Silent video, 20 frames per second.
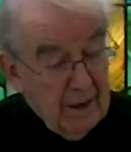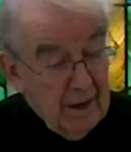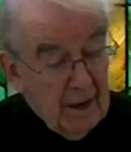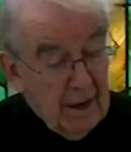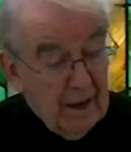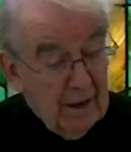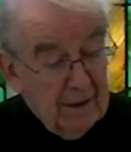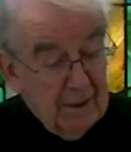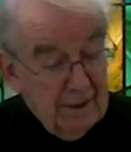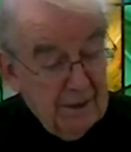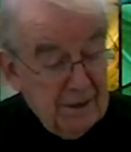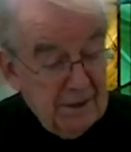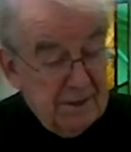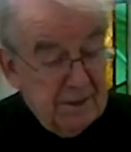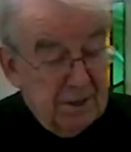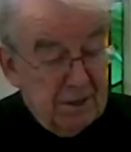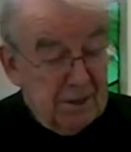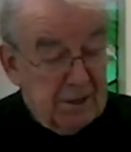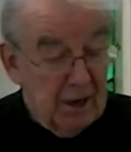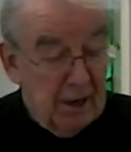and his
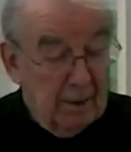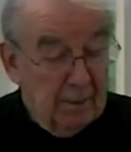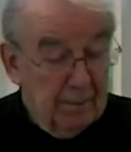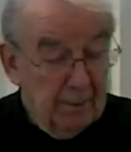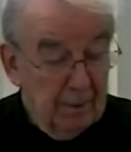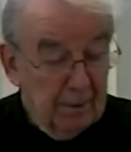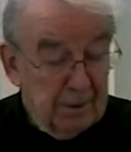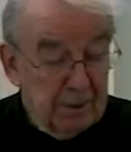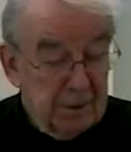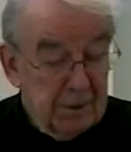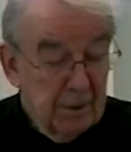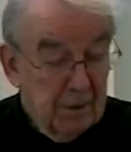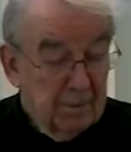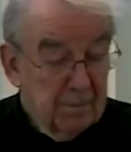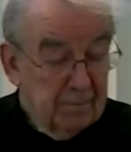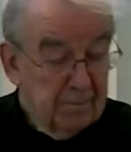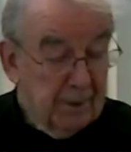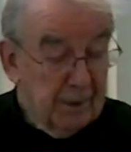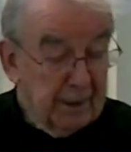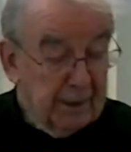
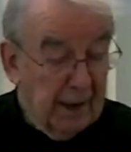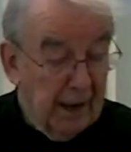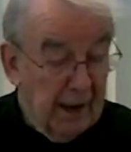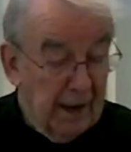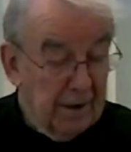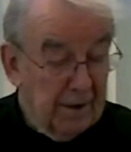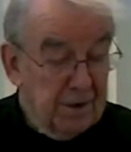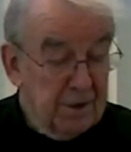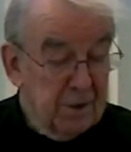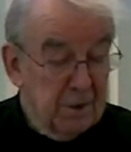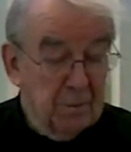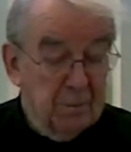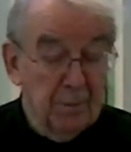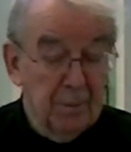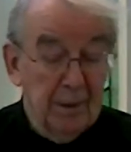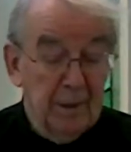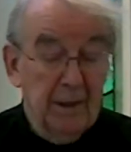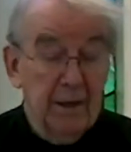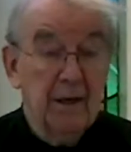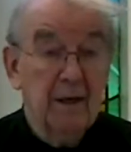disciples began to
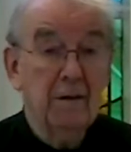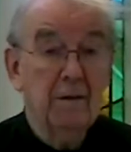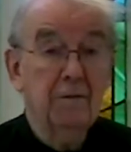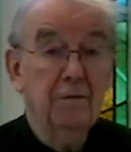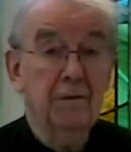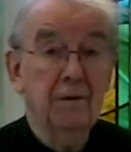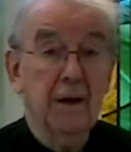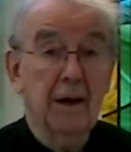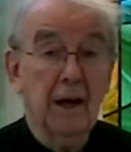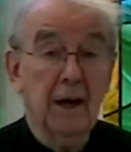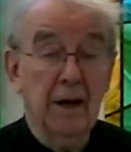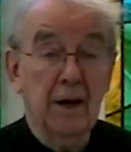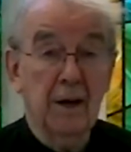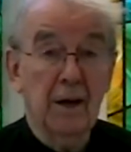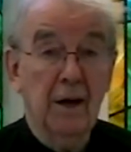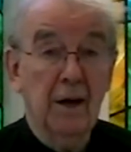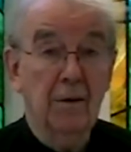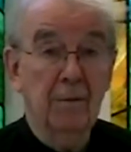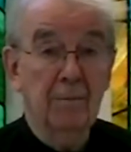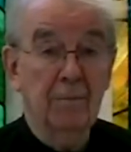believe in
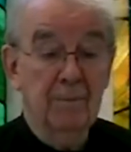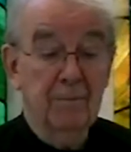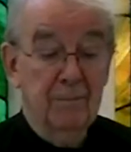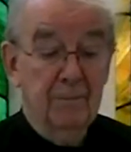him.